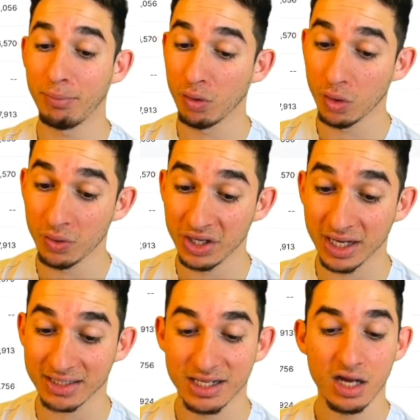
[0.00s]

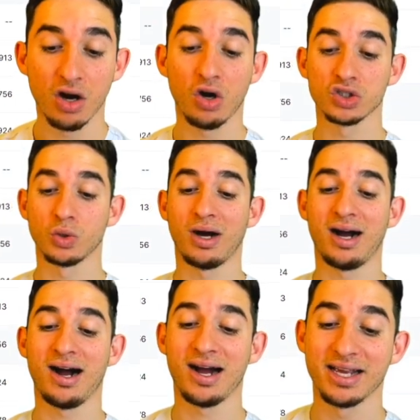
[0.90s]
Poloniex, also
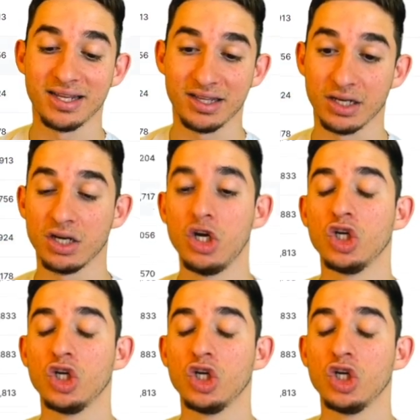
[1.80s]
high in there.